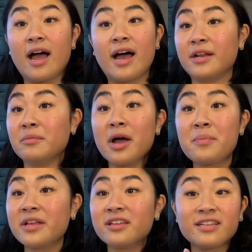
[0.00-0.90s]
And in my
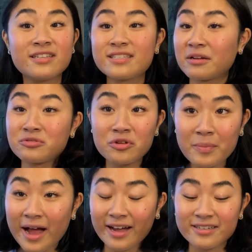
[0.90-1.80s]
opinion, it didn't sound too
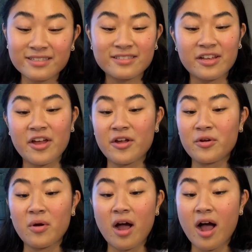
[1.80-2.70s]
bad.
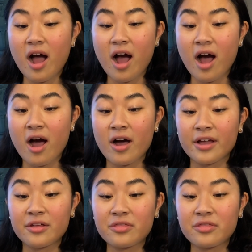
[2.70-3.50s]
So I